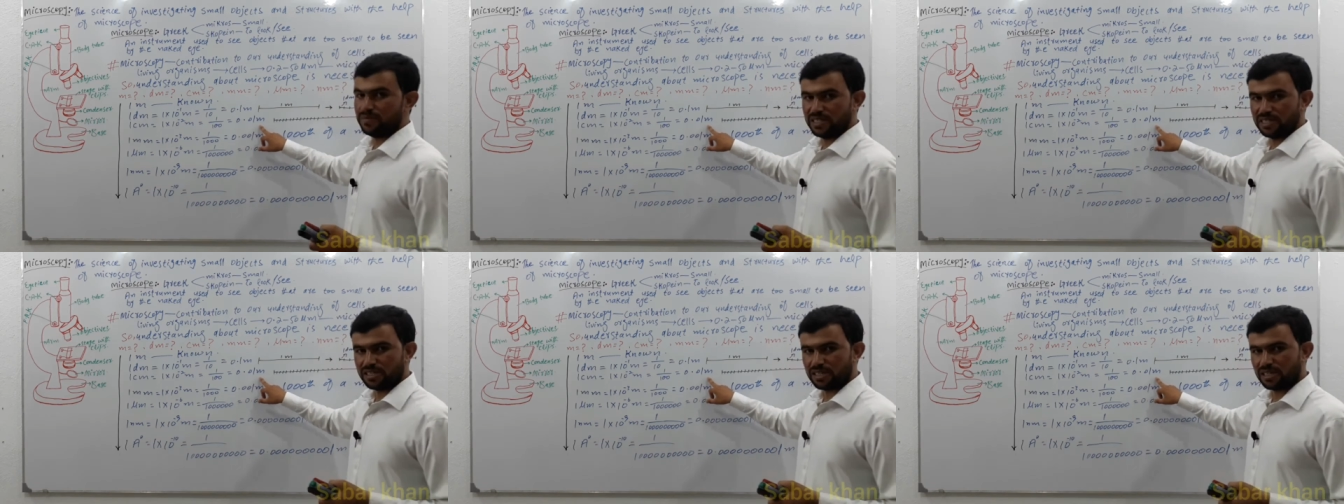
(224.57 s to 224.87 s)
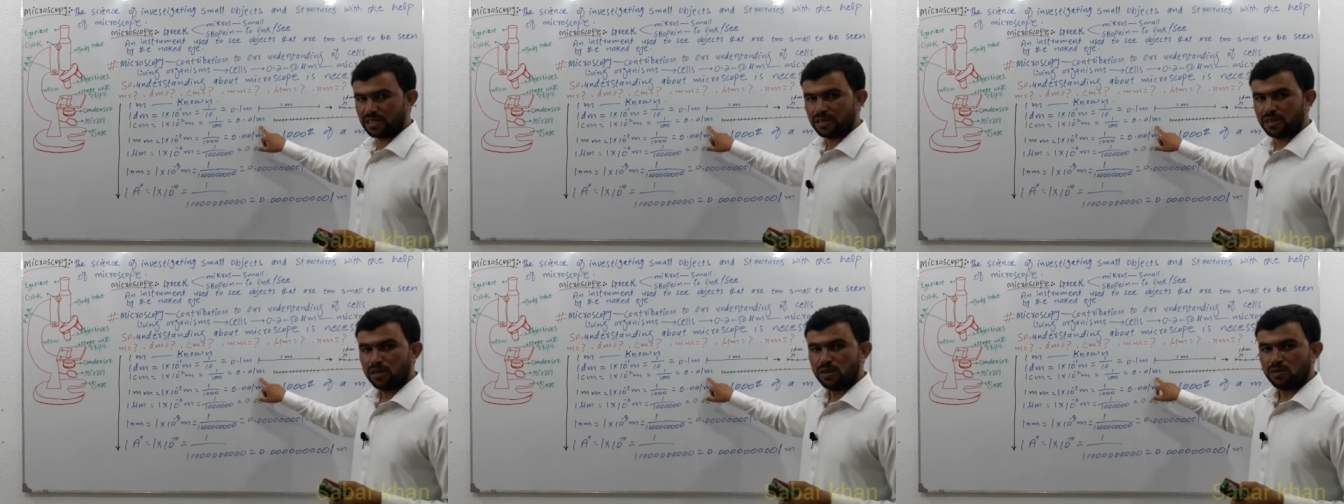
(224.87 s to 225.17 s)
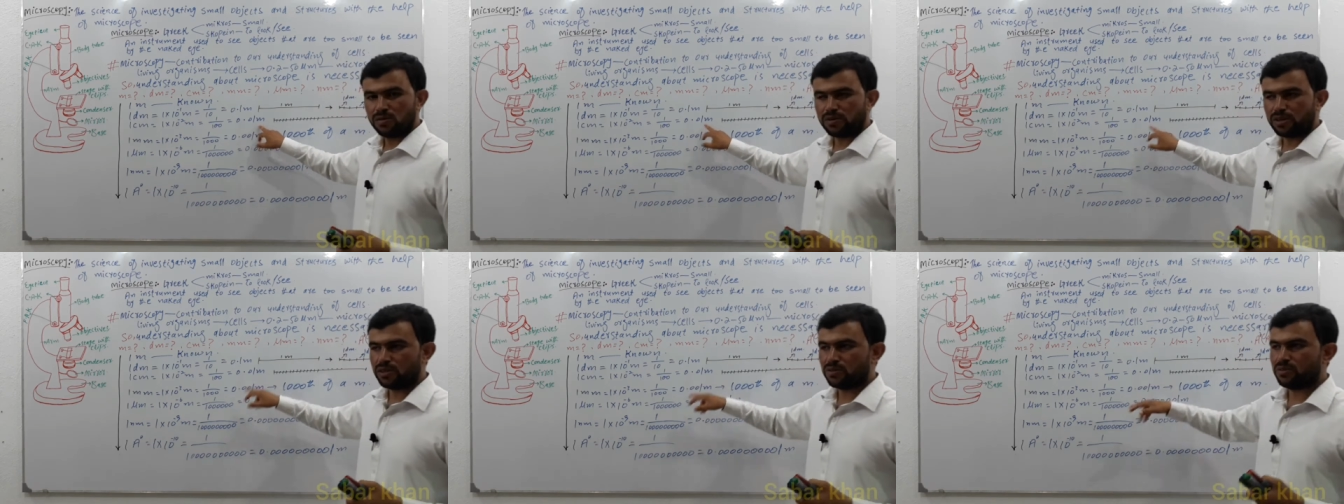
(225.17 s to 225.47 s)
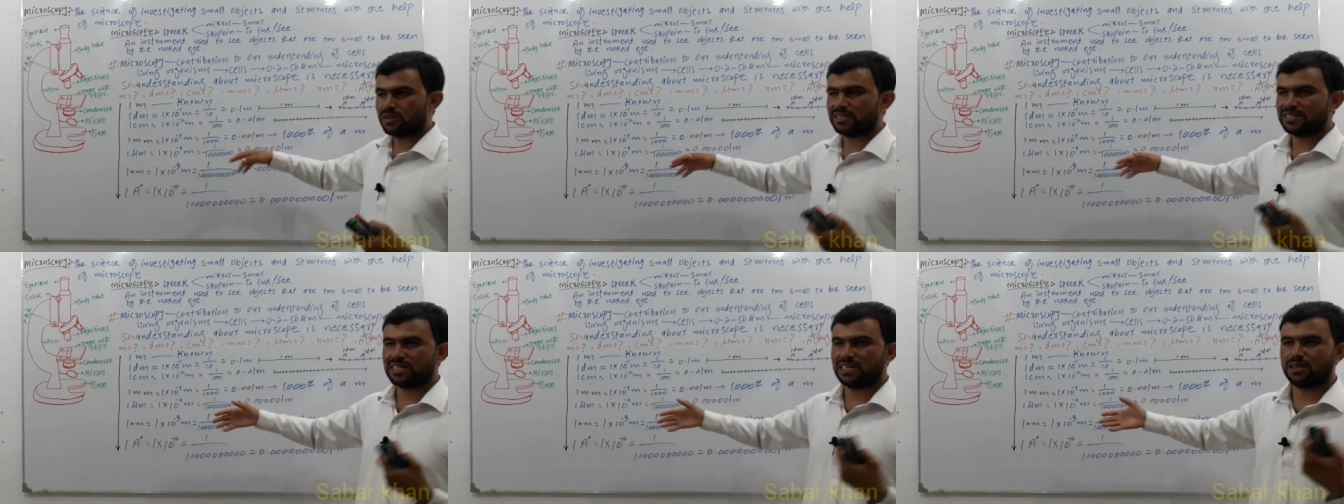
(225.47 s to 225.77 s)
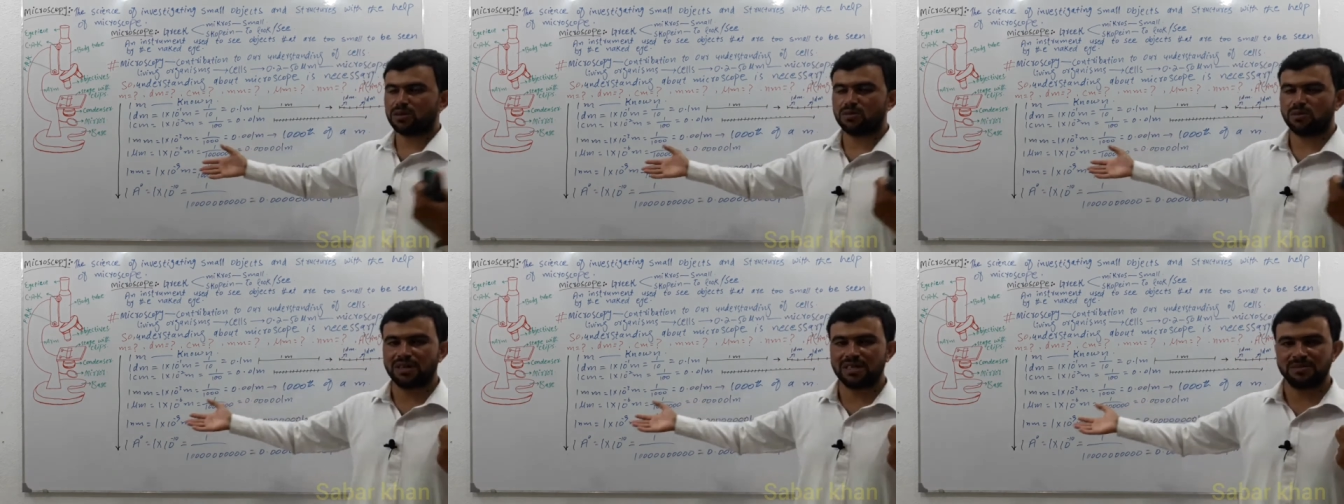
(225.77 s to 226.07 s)
meter when we
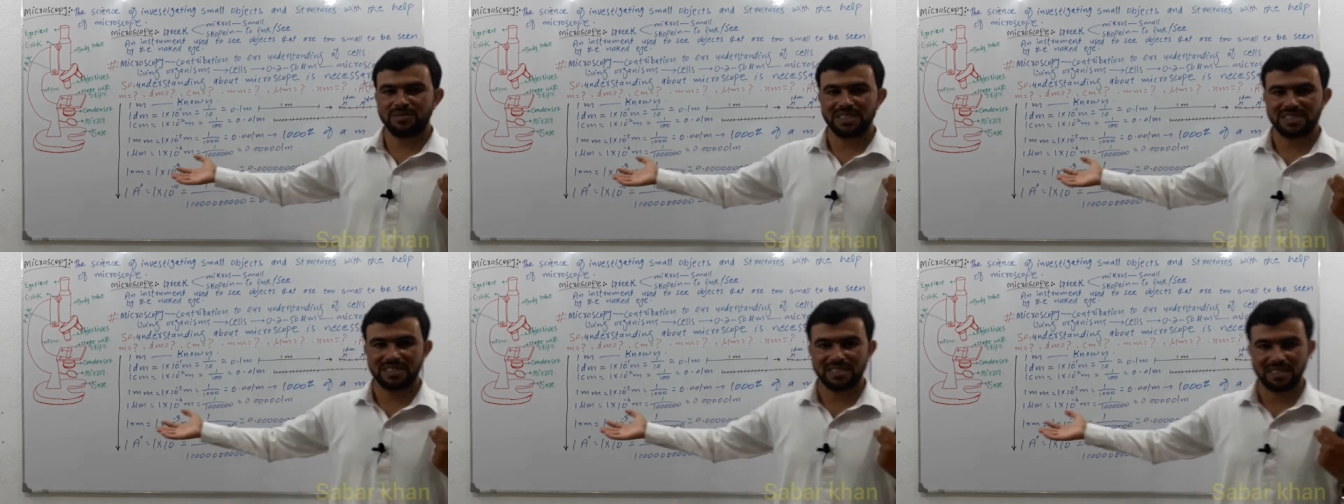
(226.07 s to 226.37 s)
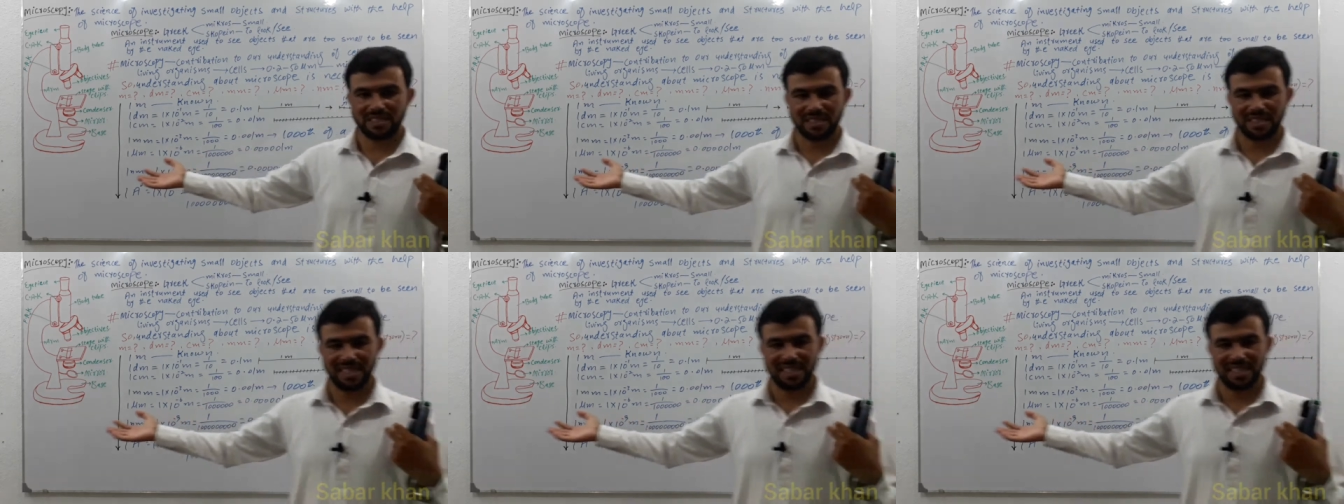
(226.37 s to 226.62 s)
take 1 meter